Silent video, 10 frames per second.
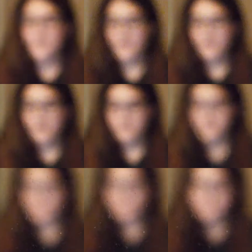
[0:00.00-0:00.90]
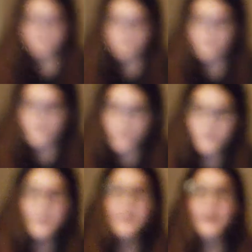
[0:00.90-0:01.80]
tie off.
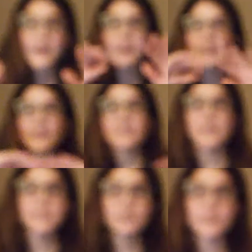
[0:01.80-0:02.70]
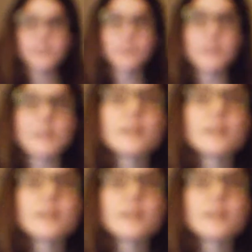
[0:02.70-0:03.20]
Okay, next question.